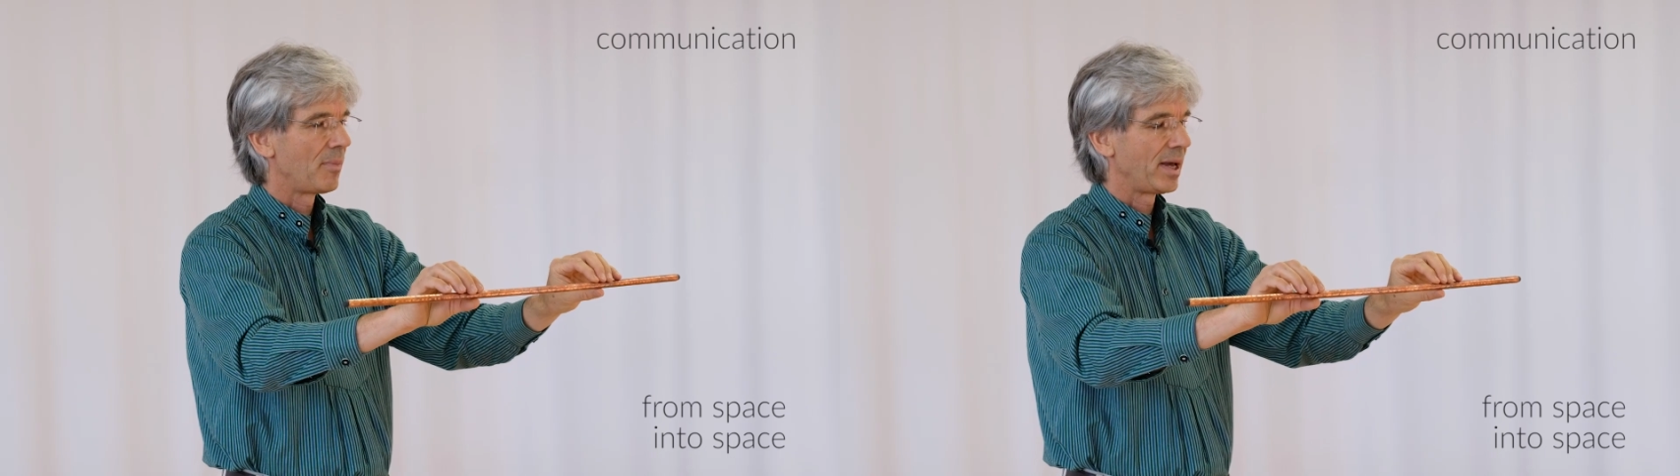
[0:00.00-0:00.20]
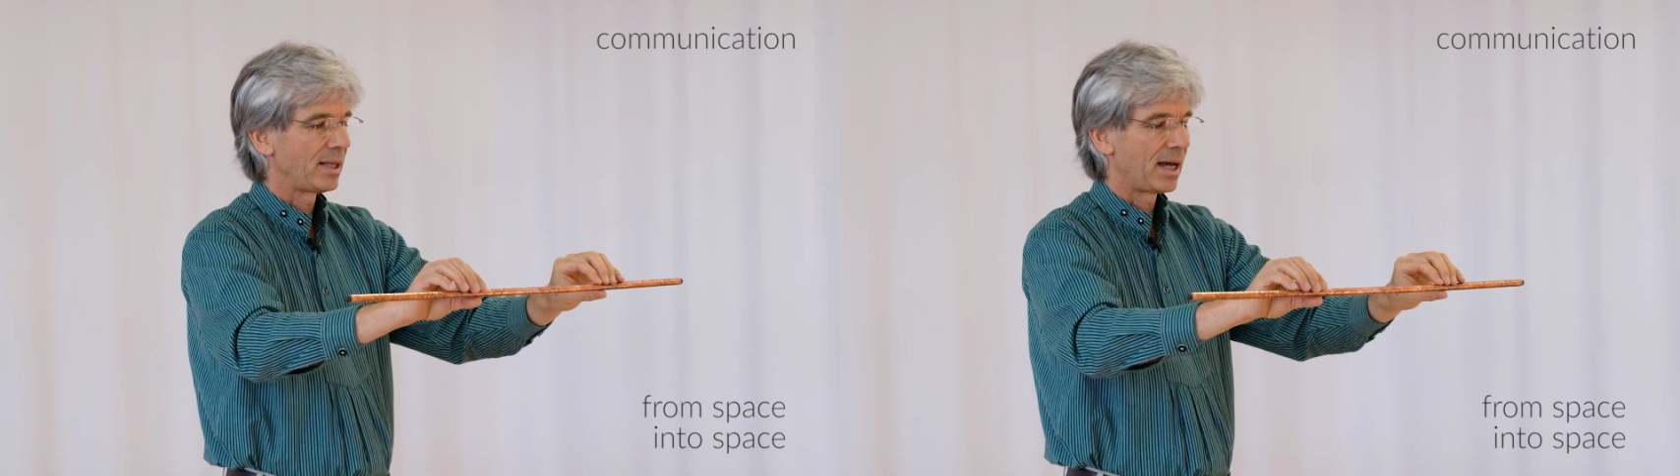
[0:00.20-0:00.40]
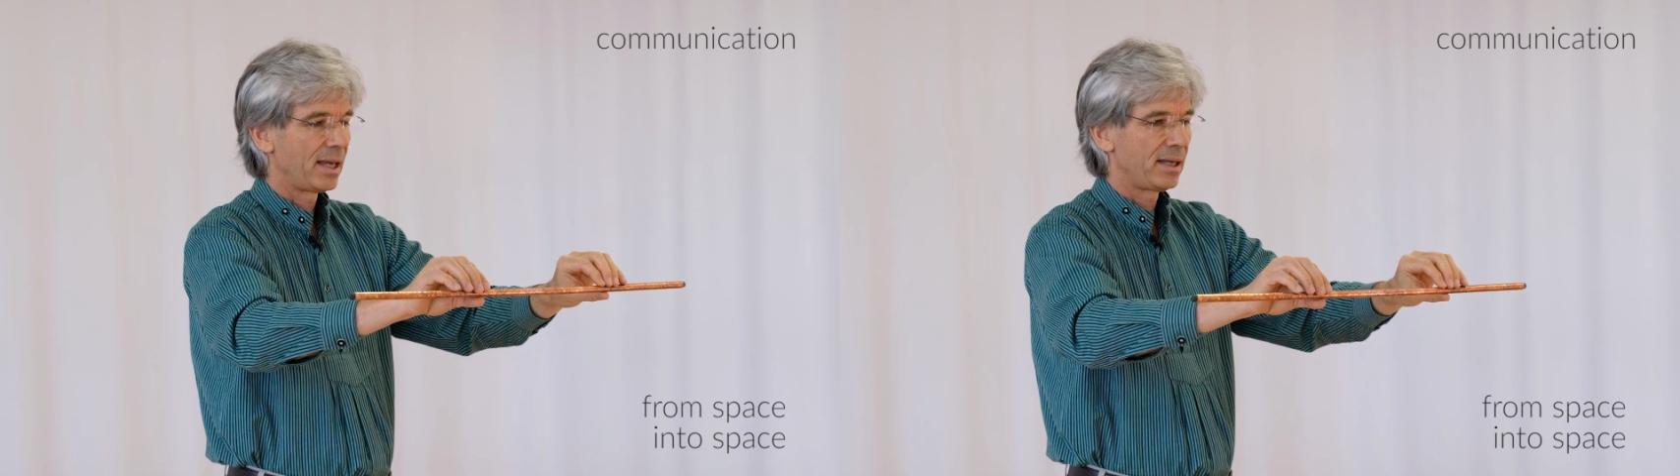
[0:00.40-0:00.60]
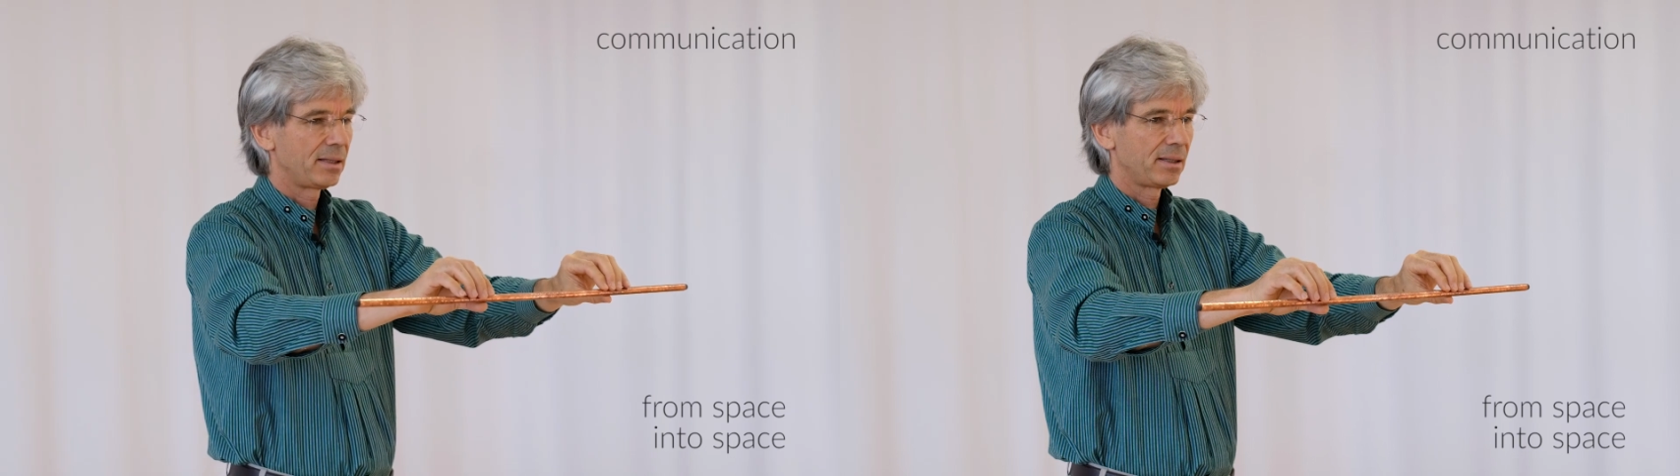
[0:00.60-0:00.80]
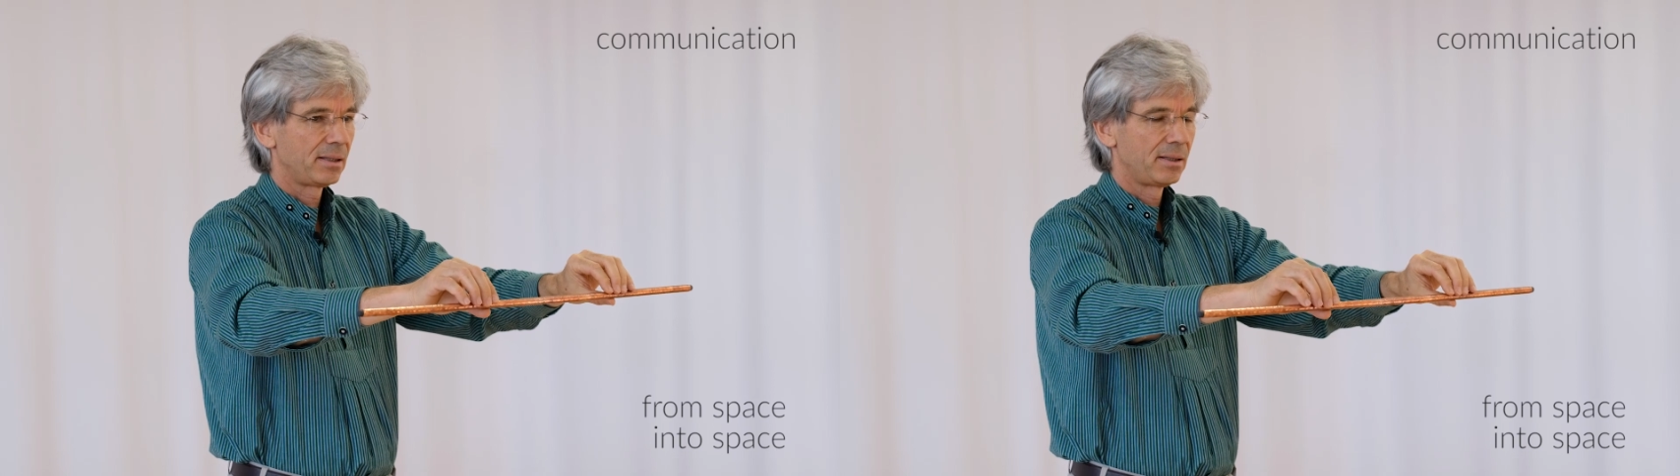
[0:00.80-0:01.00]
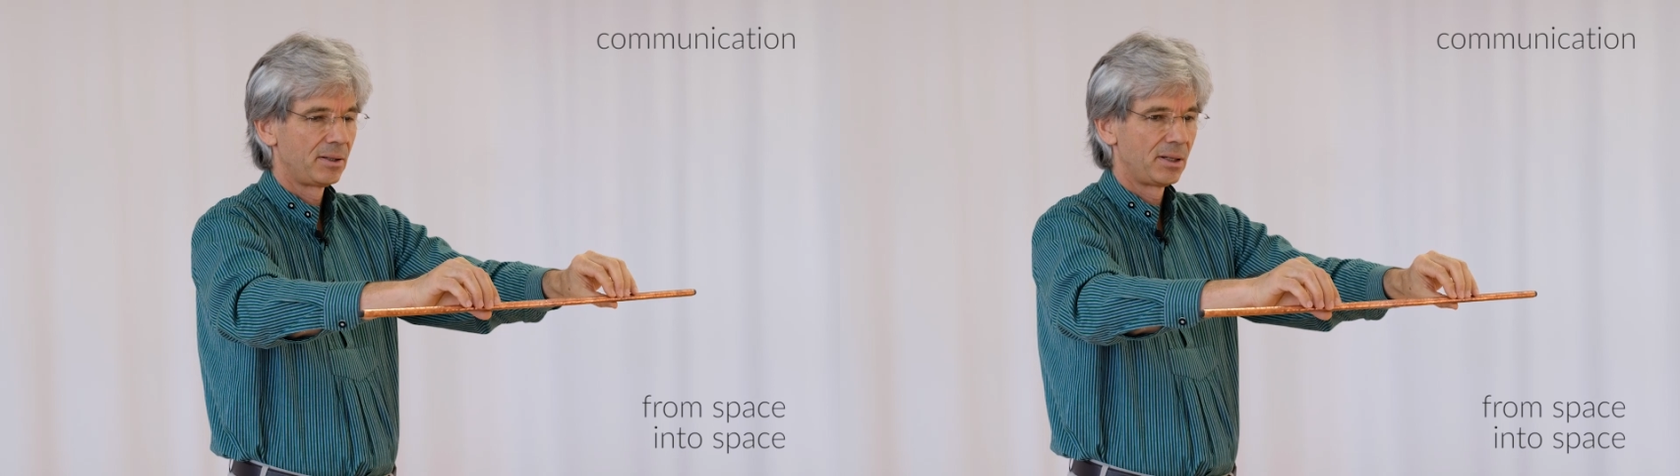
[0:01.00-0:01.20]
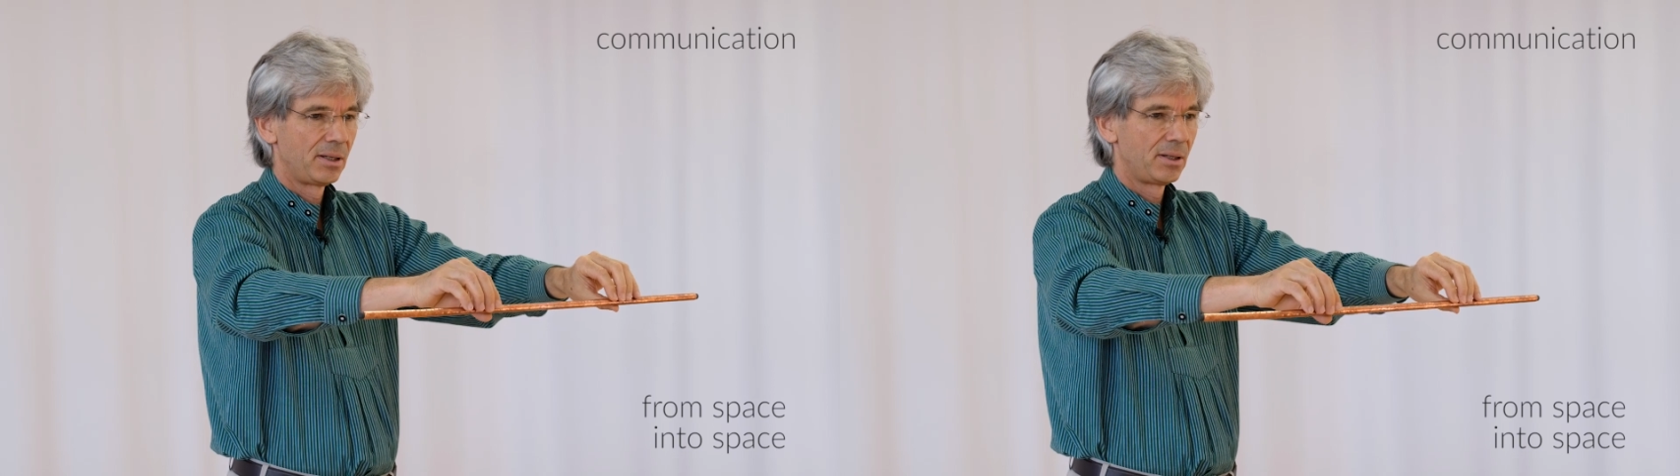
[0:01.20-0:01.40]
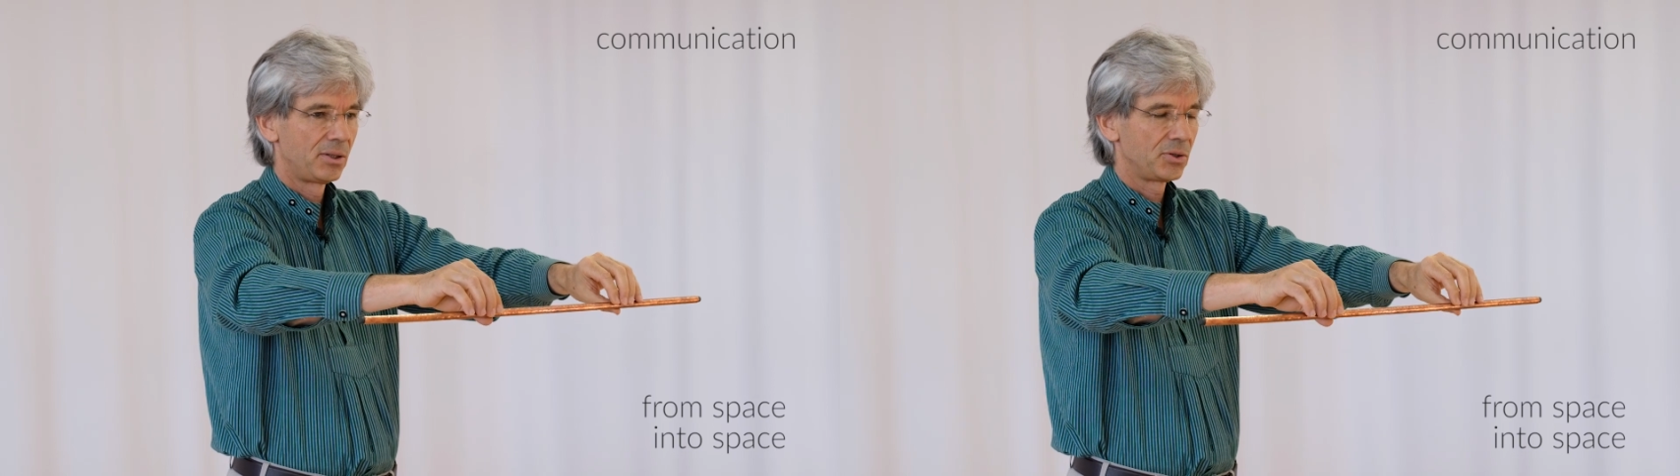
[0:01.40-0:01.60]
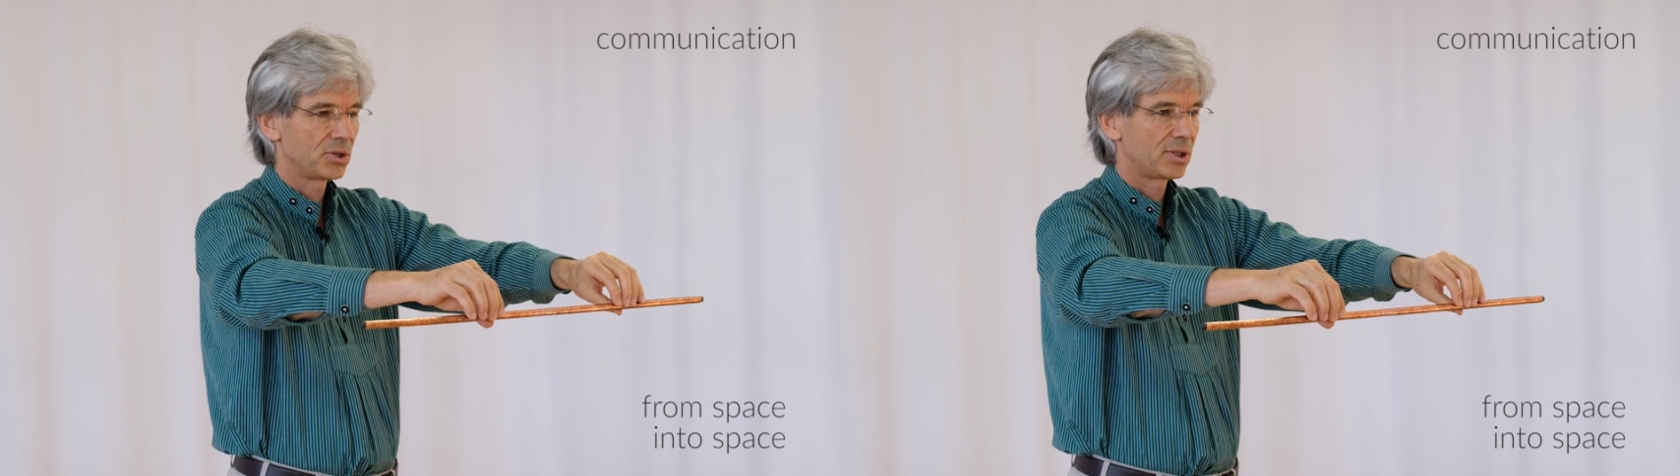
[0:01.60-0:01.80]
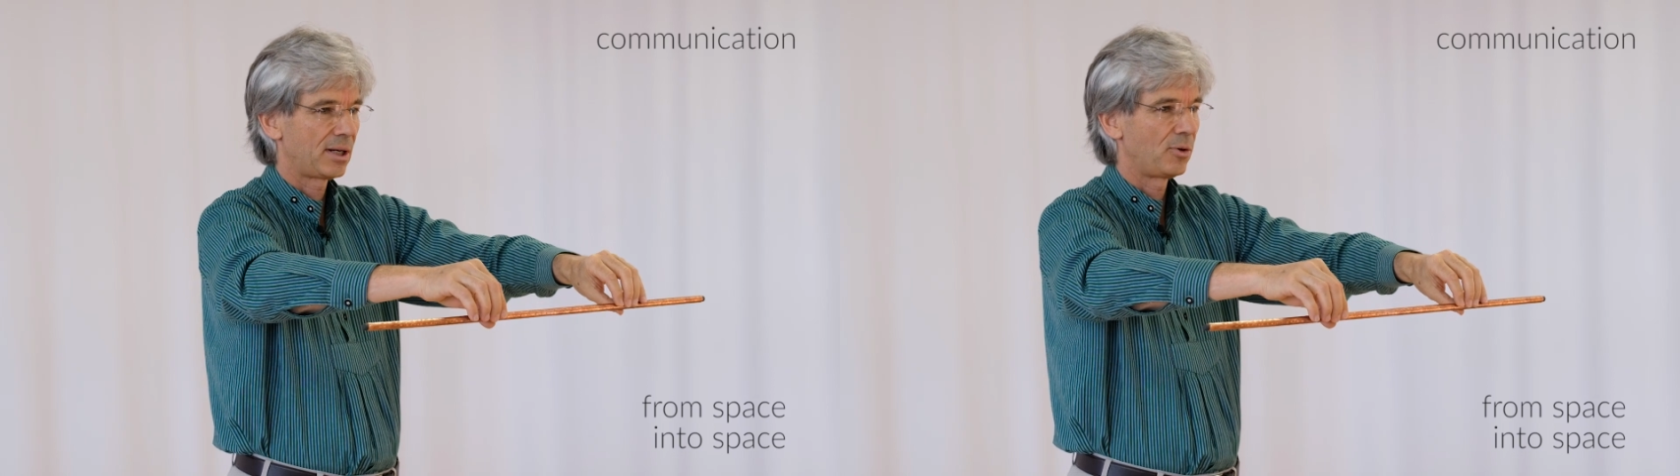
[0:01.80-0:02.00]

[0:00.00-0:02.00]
subtle traces of my